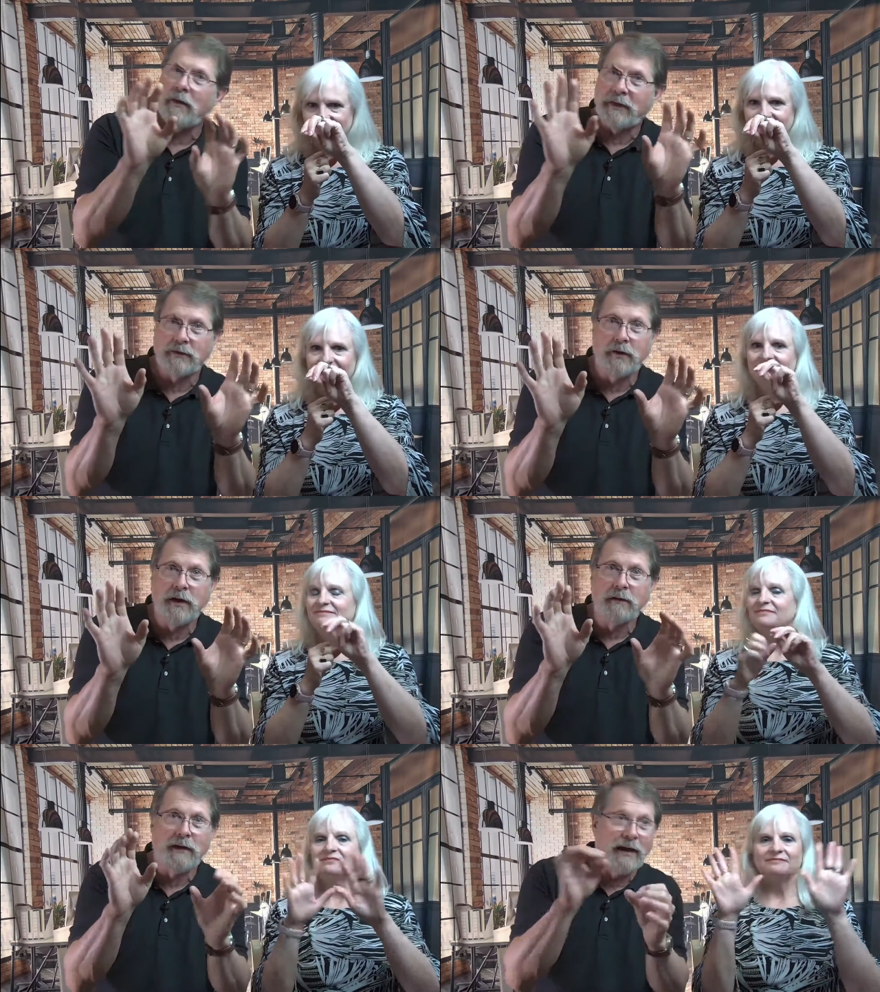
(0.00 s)
Speaker 1: That's all you got
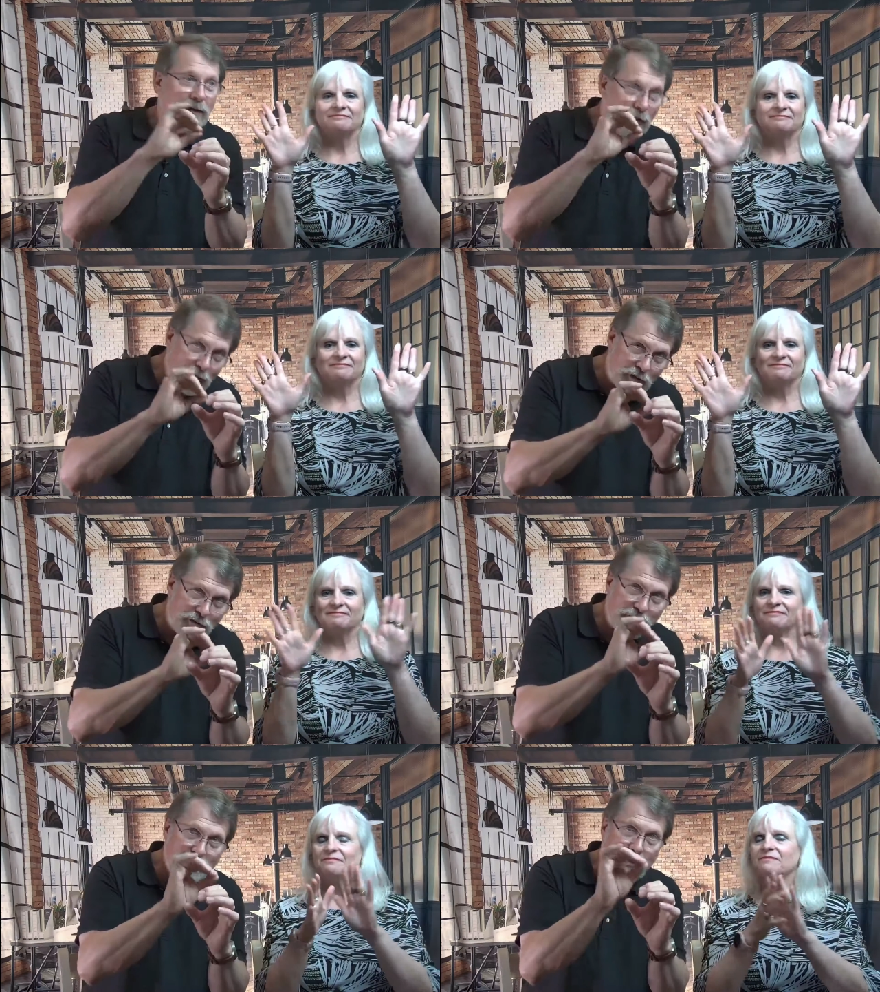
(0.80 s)
to write your
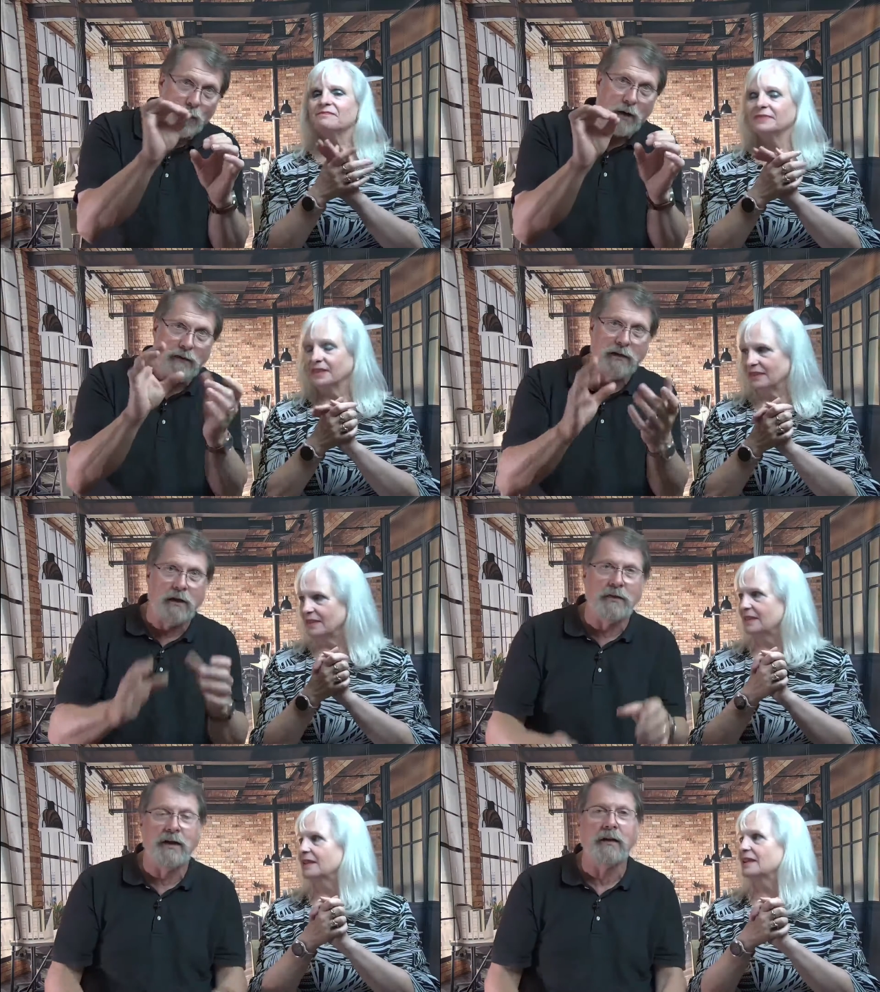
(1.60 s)
church's URL
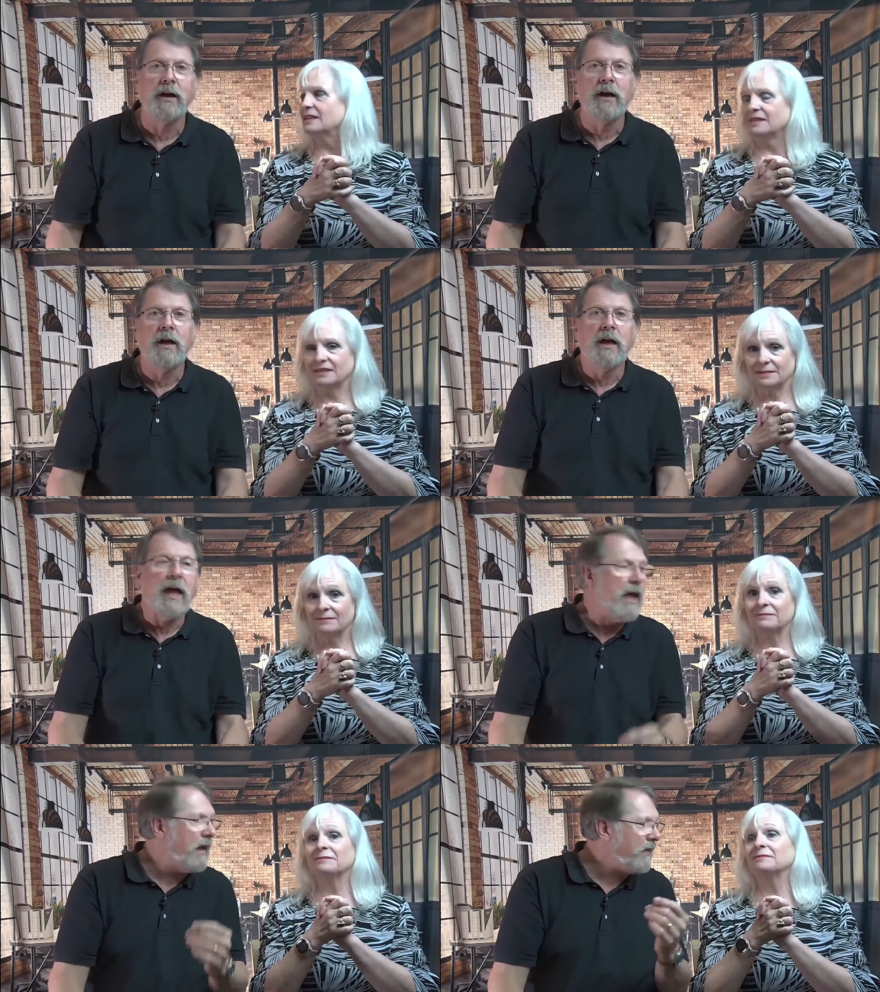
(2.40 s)
on there,
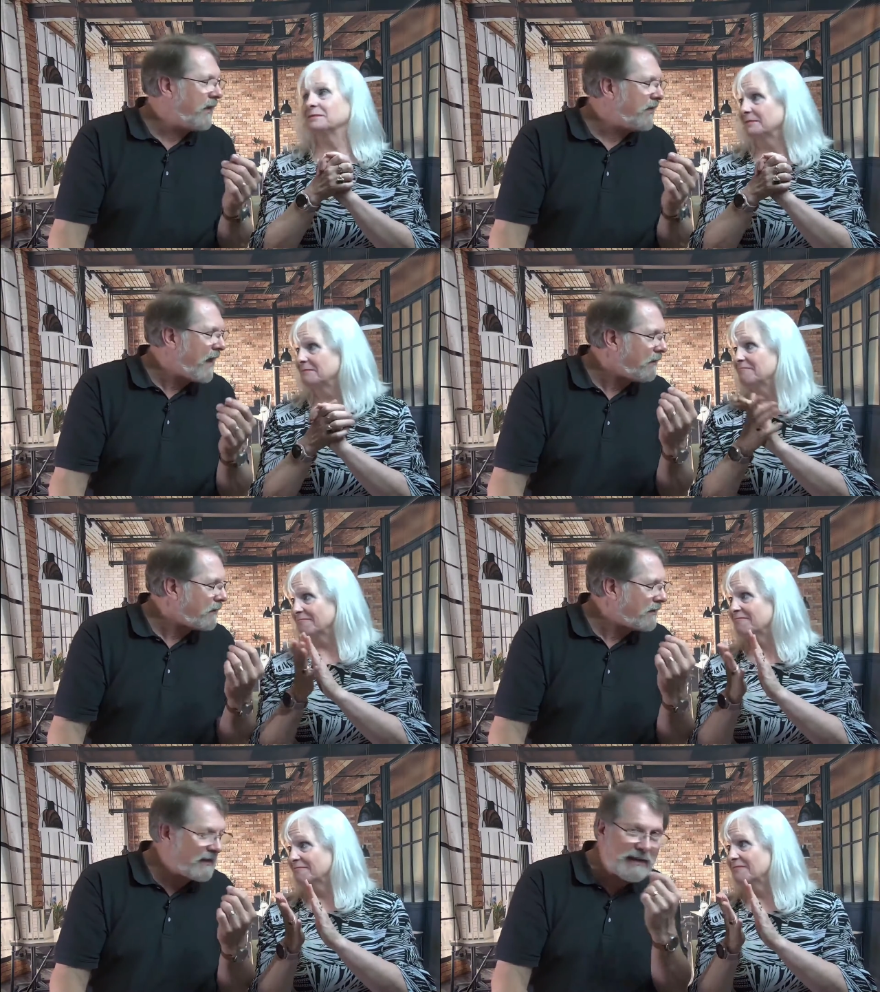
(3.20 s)
and that that
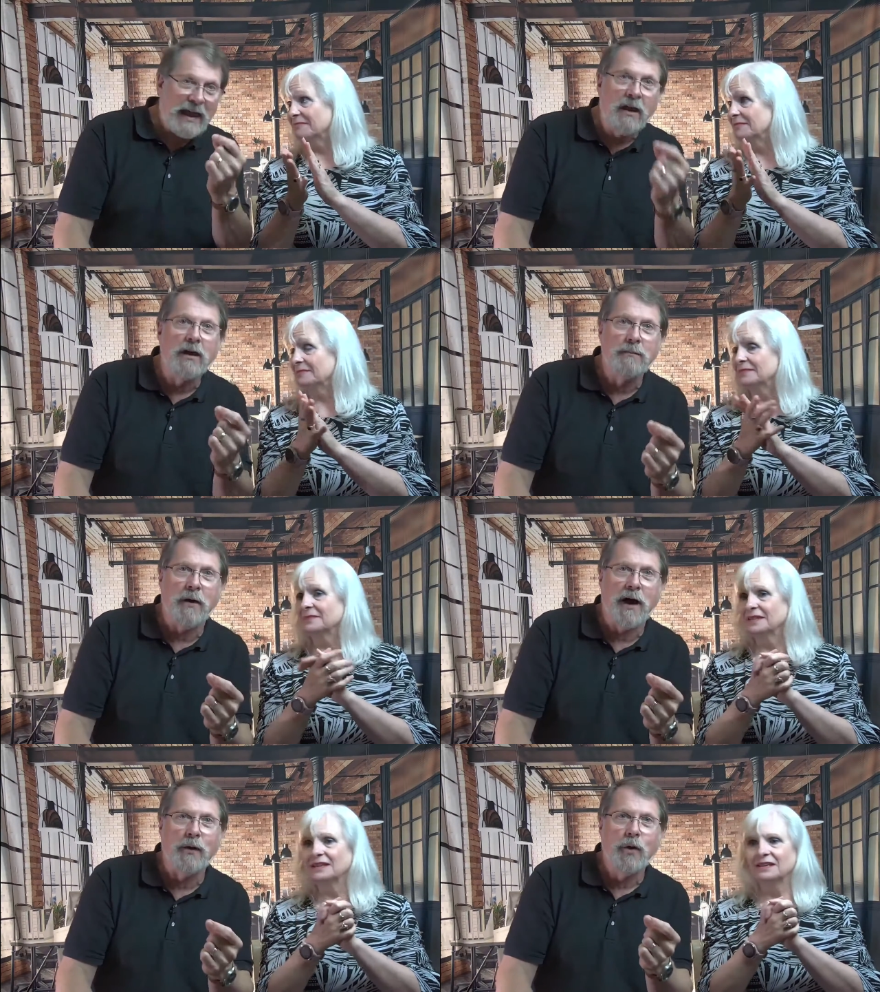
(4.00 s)
that honey
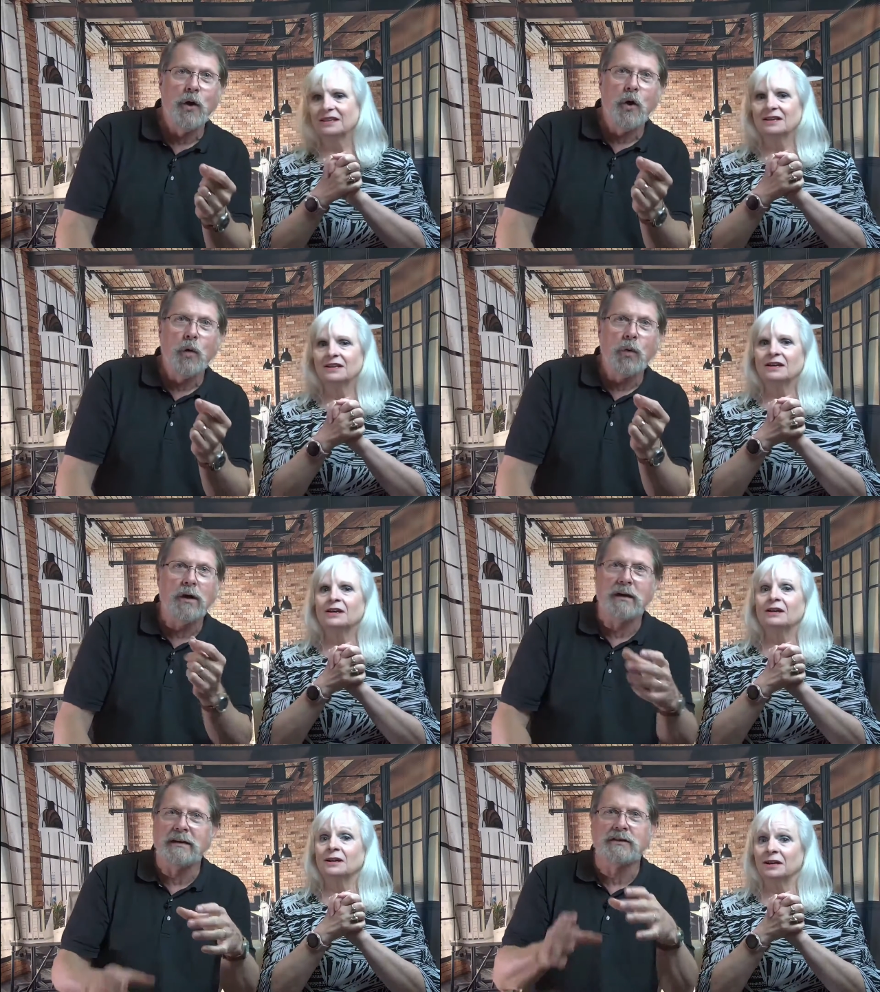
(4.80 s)
pot
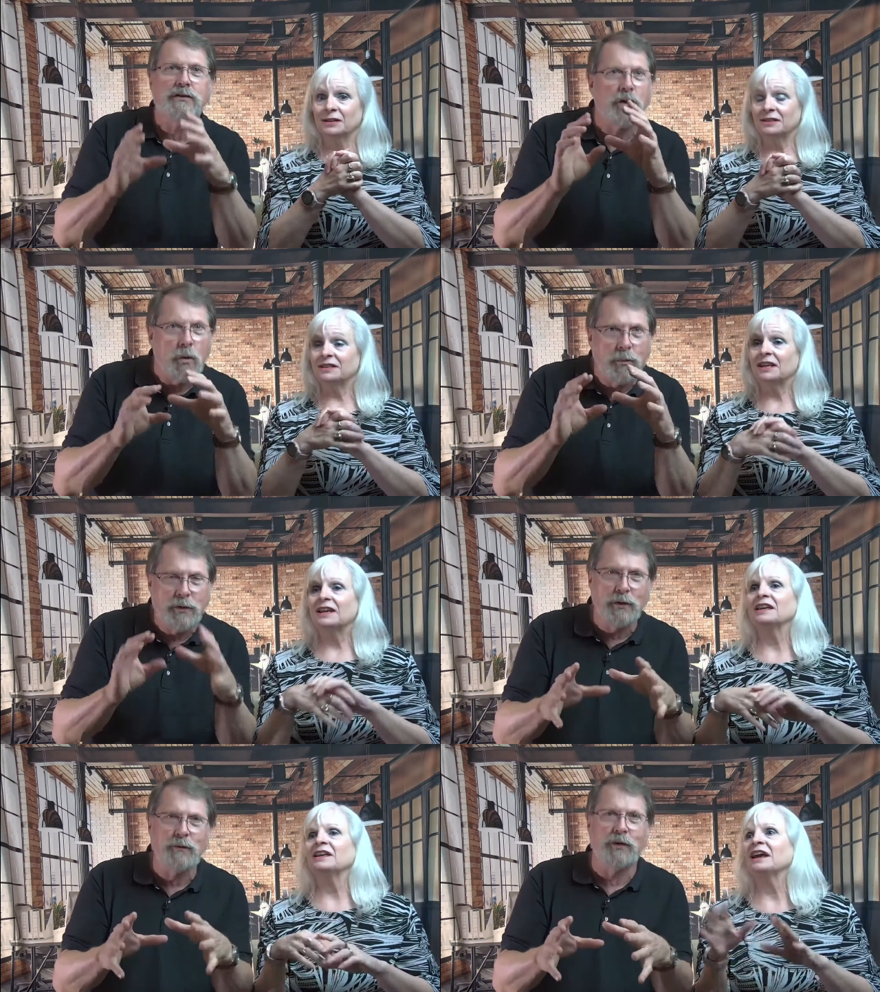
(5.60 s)
will is so
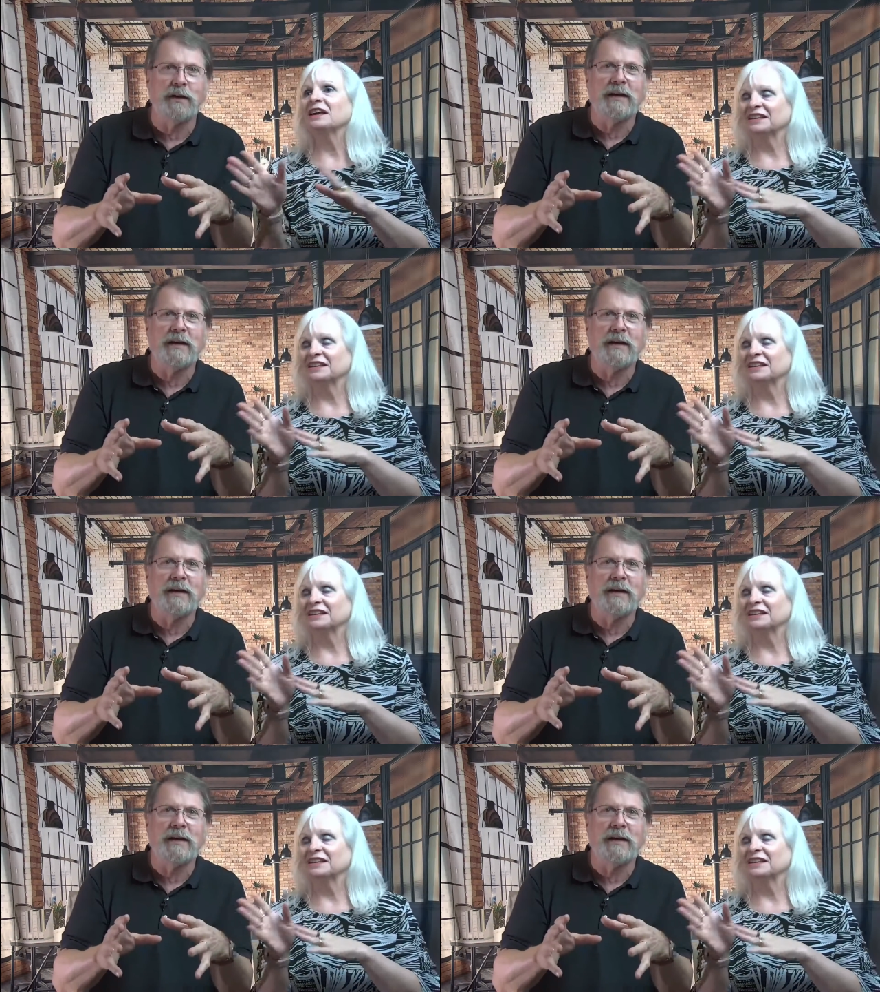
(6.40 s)
beautiful.